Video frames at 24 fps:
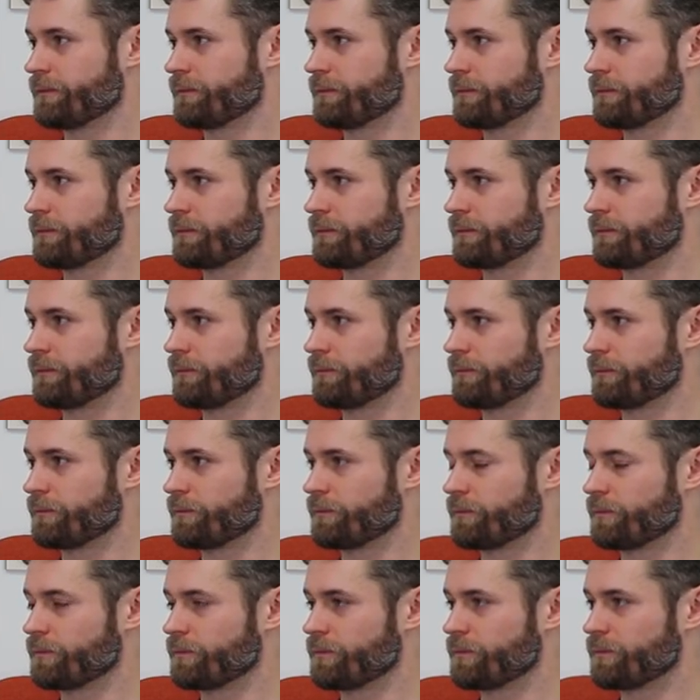
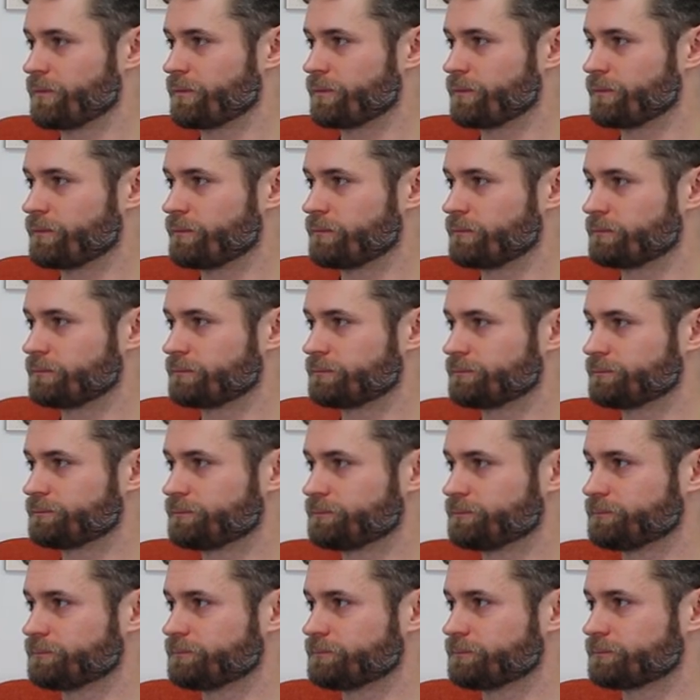
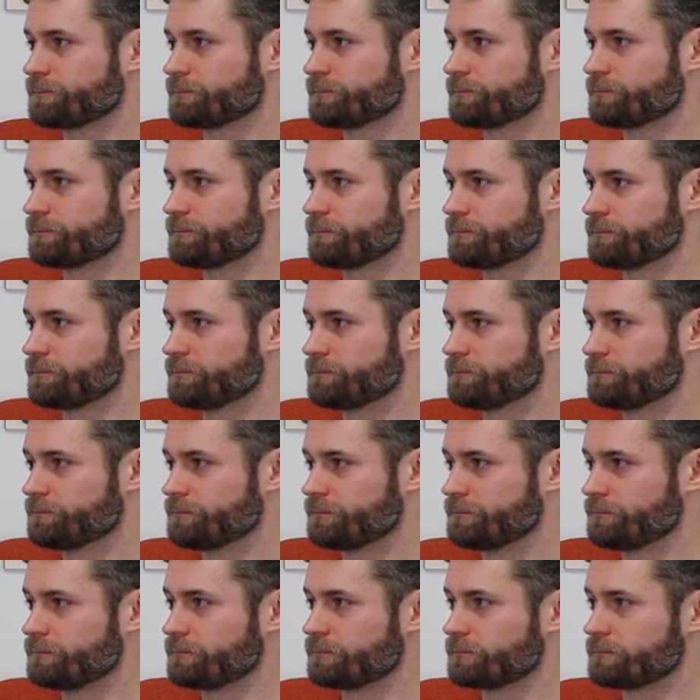
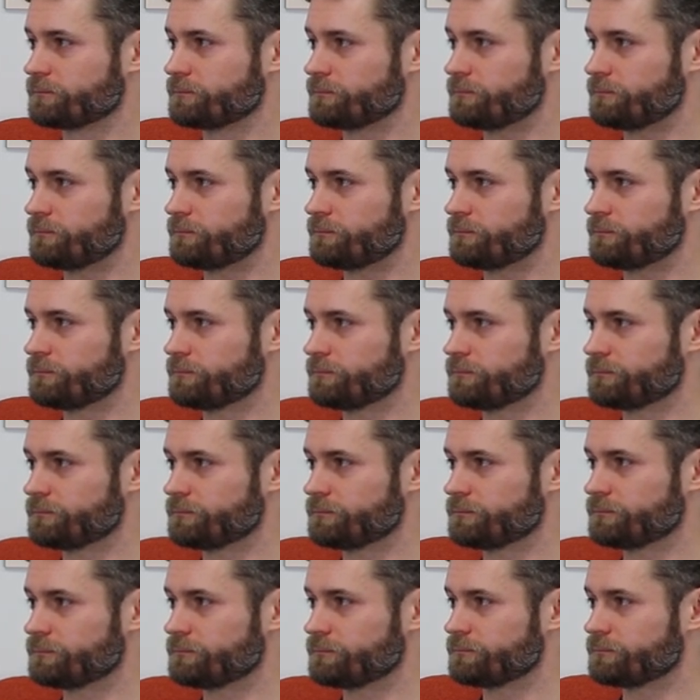
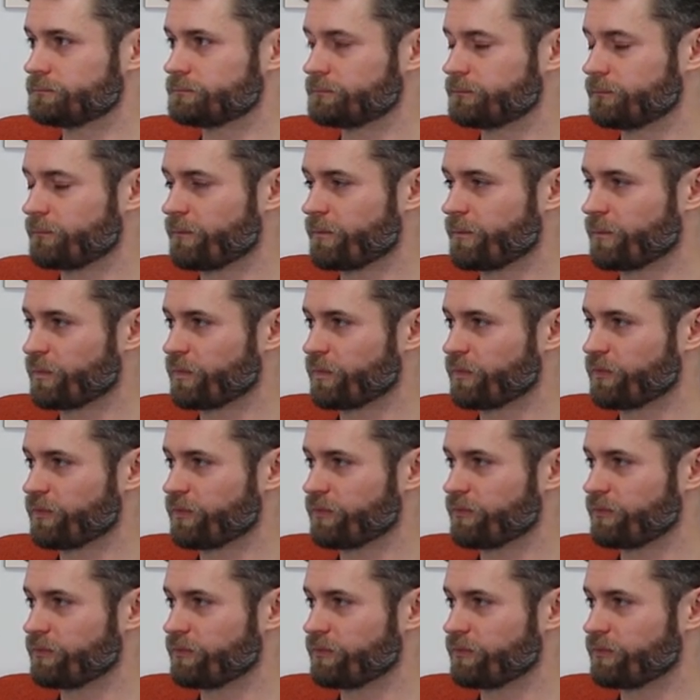[no speech]